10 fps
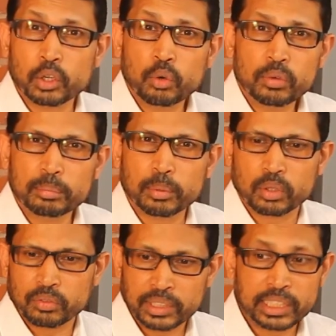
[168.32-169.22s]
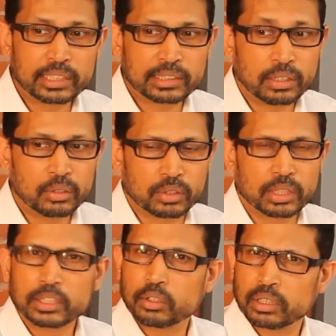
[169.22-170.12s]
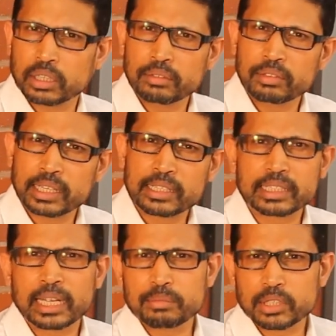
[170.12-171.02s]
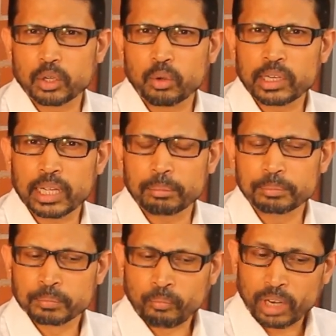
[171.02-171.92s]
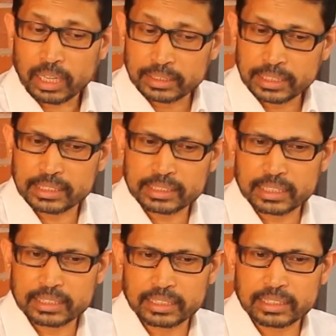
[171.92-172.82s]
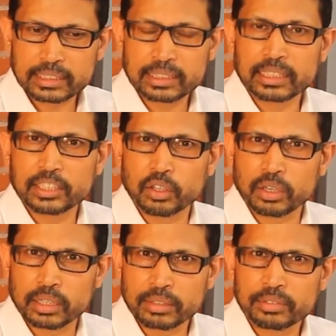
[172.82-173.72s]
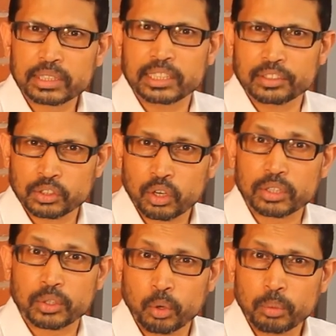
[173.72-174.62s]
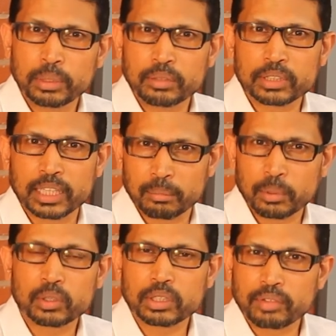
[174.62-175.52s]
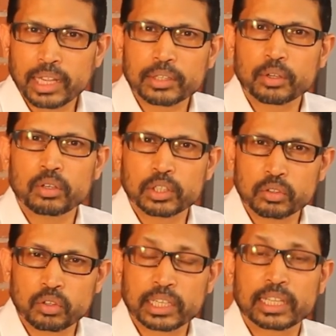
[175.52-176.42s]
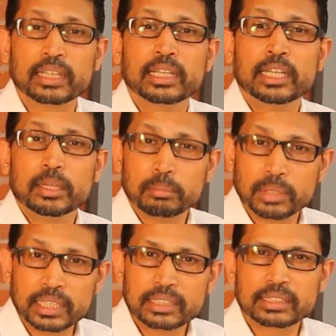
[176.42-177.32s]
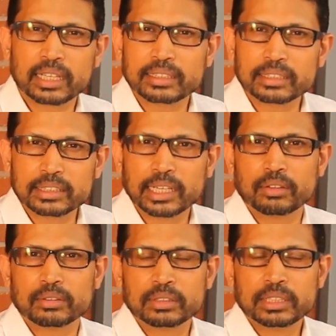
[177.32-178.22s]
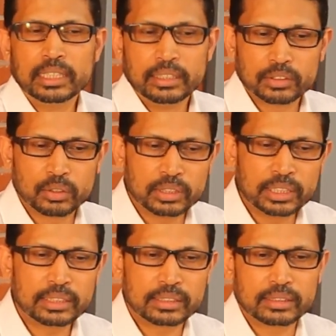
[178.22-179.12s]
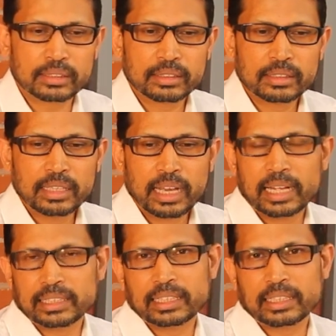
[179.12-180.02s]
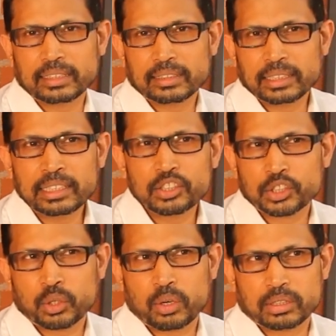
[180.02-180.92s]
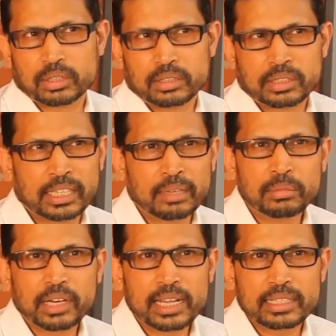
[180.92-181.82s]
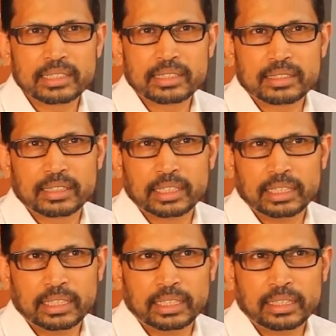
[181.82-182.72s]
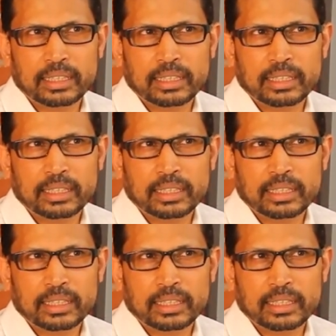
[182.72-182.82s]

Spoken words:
overboard, we need to say, look, your liver enzymes are going up. This is a suggestion that your liver is not coping with the amount of alcohol you're drinking. Please cut it down. So this, I think, in short, summarizes the